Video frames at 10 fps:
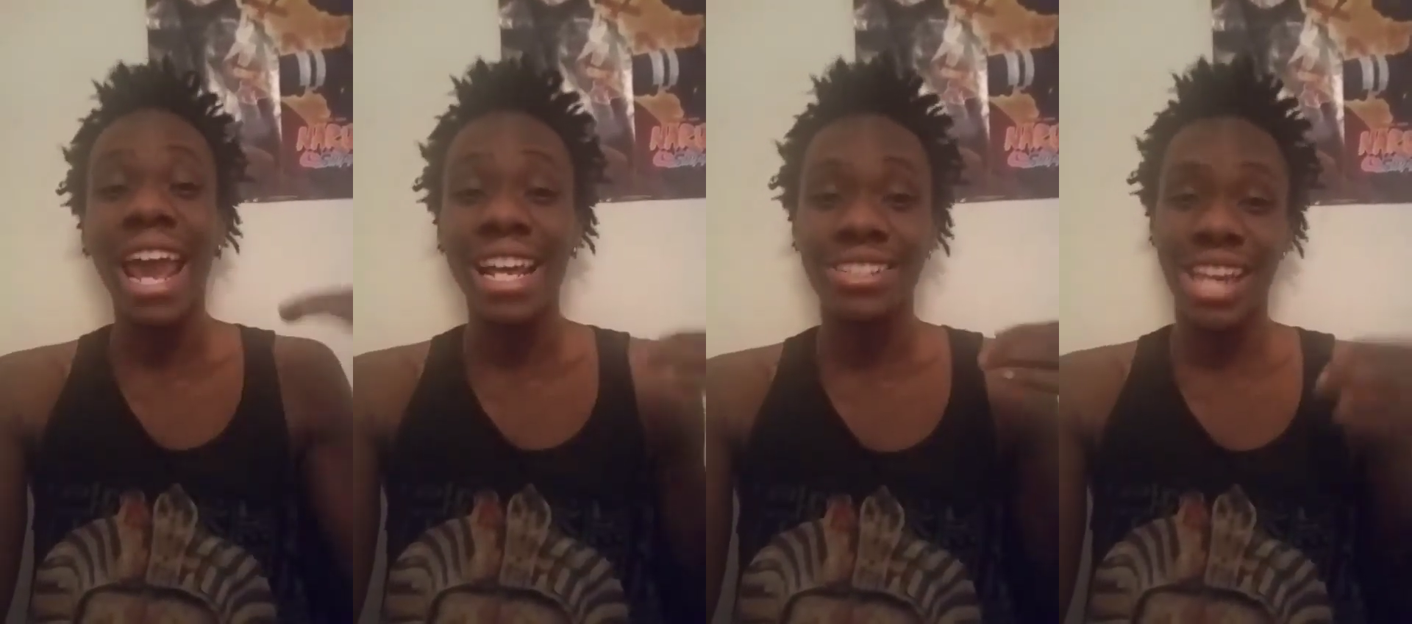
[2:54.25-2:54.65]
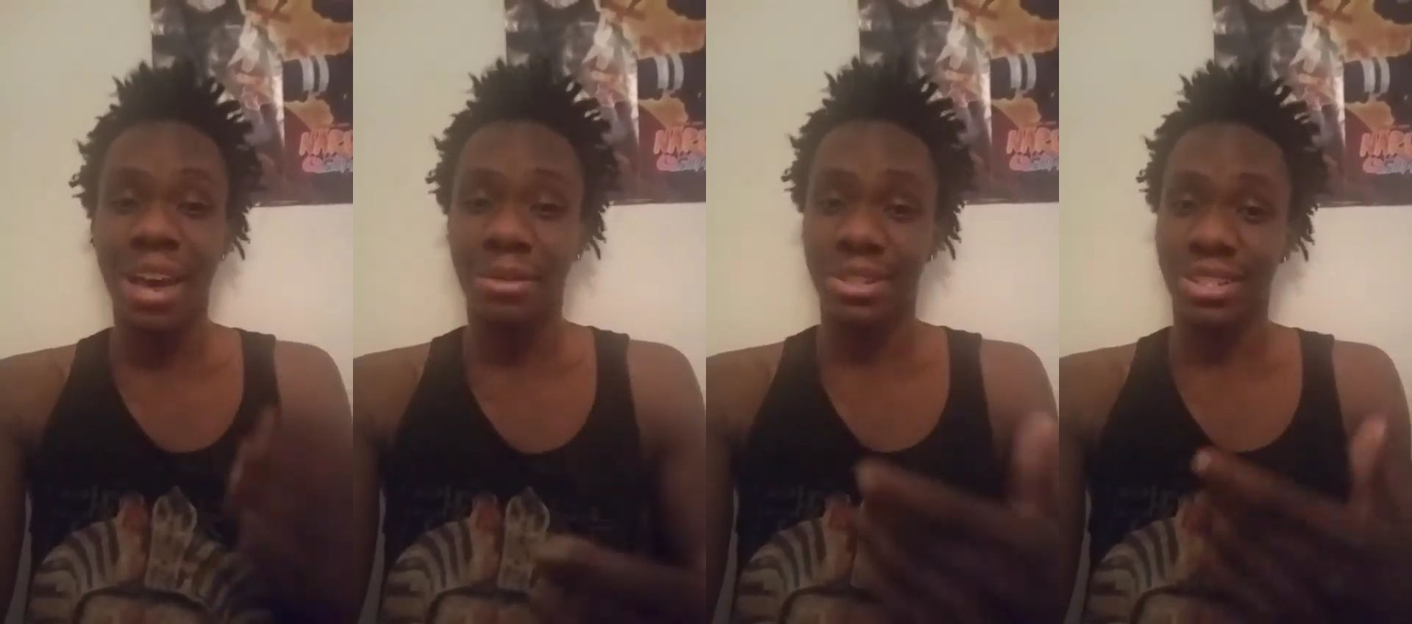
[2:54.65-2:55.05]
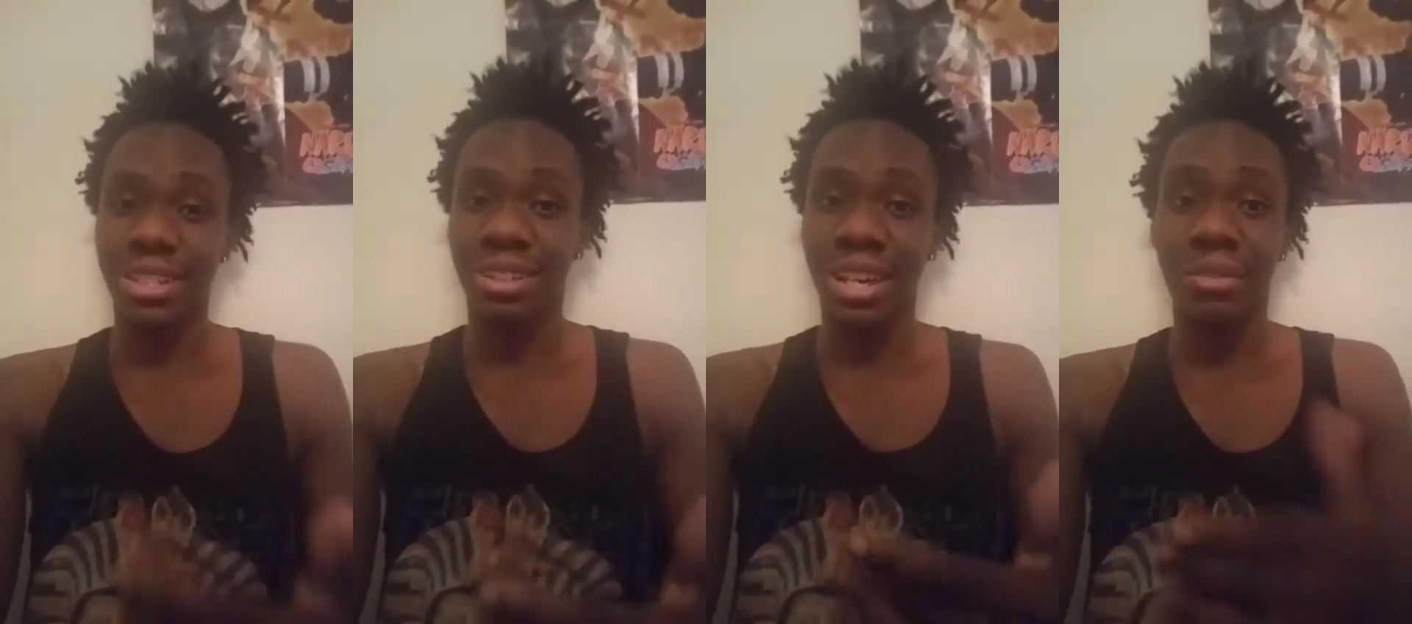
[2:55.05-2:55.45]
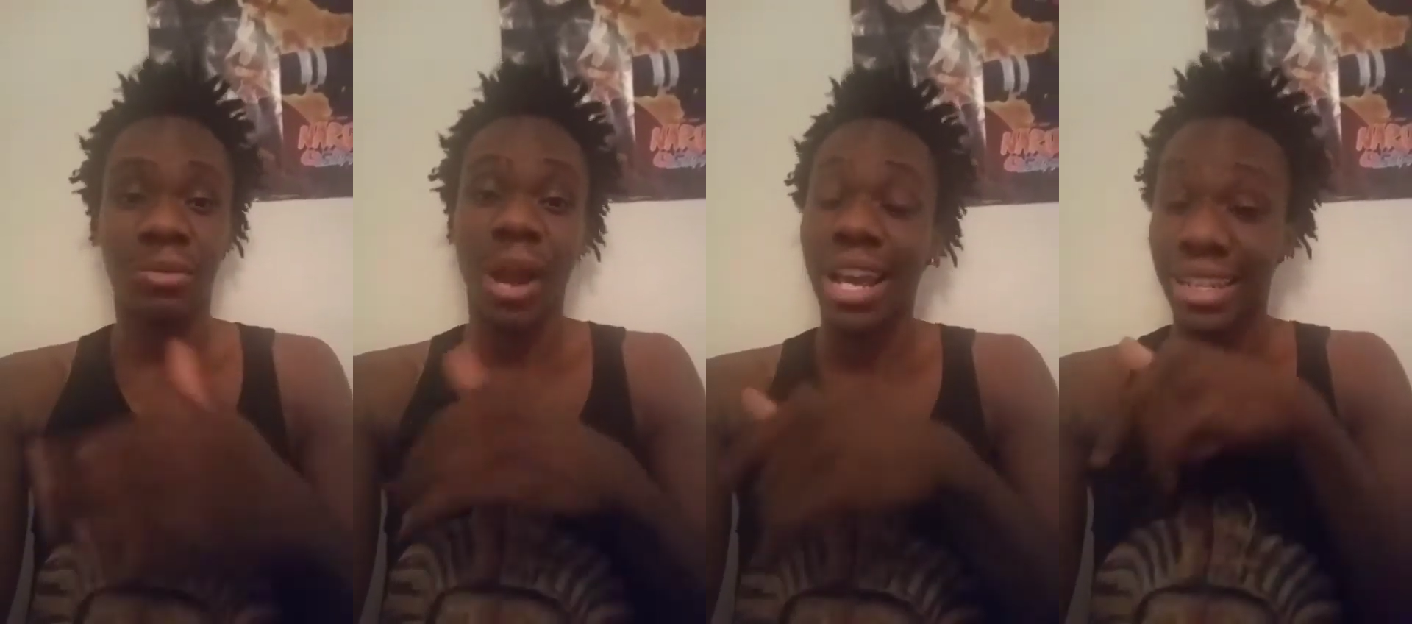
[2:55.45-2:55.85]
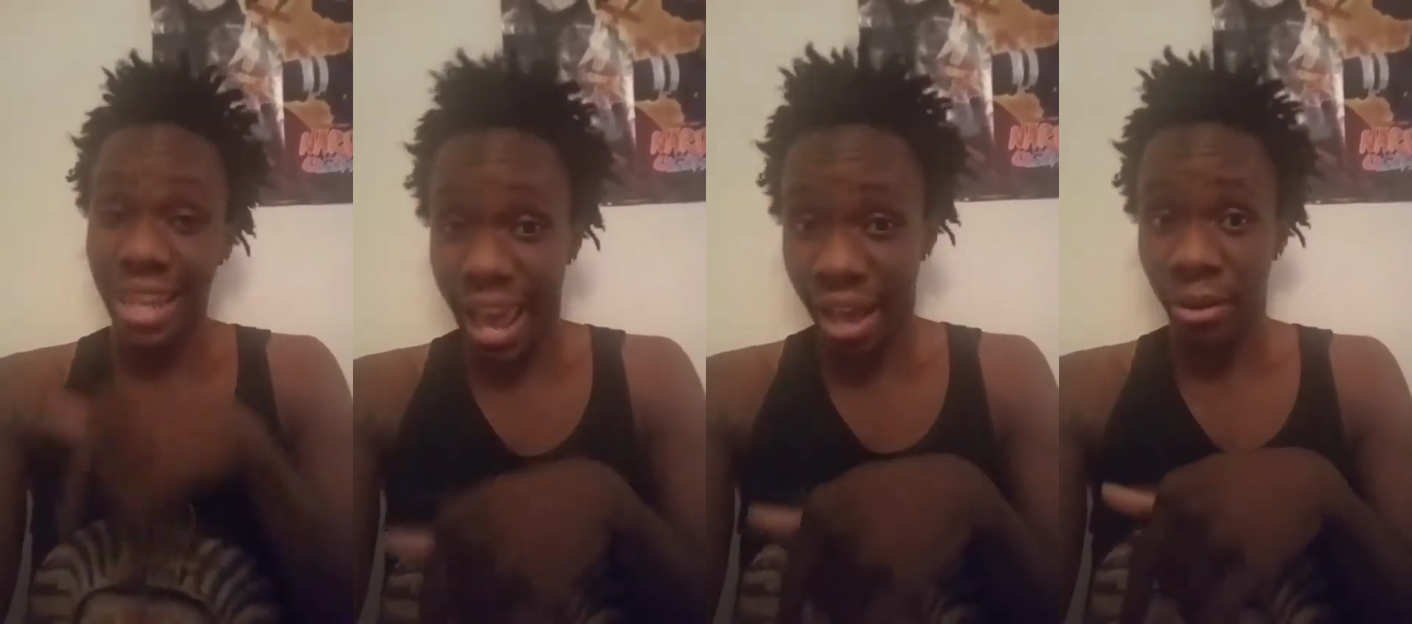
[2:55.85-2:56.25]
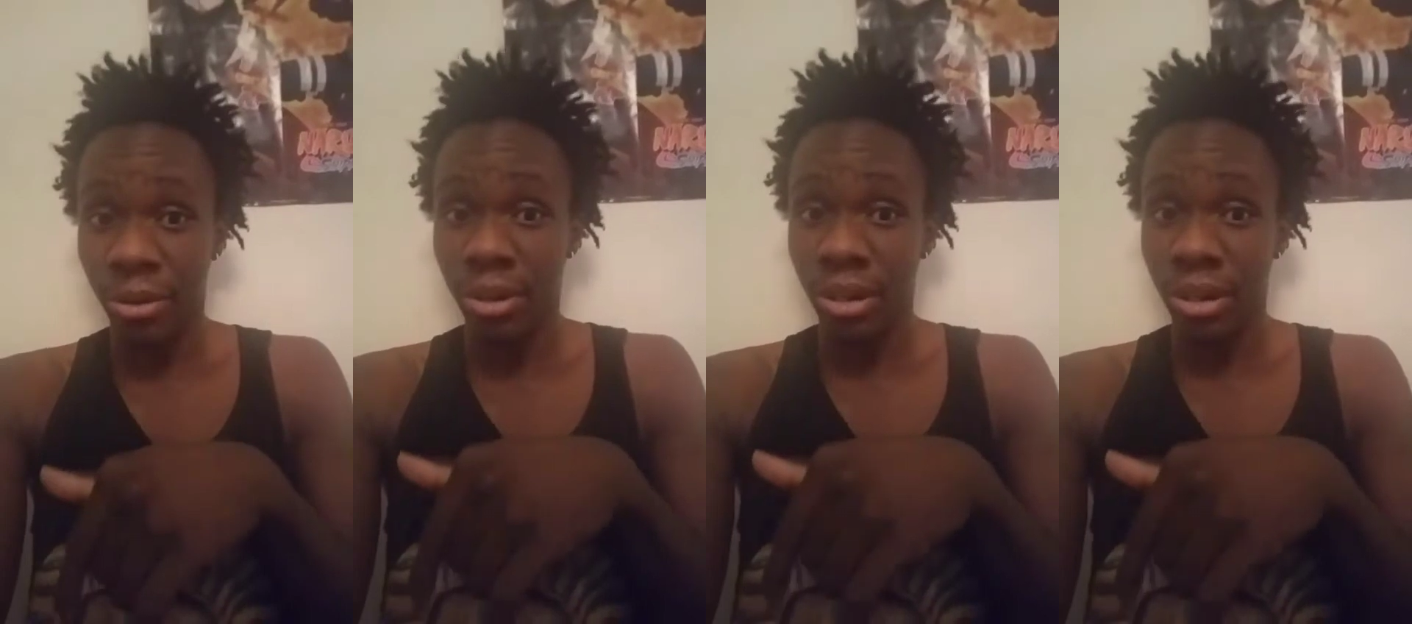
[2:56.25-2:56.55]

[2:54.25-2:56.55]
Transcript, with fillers: eight chapters still left right now.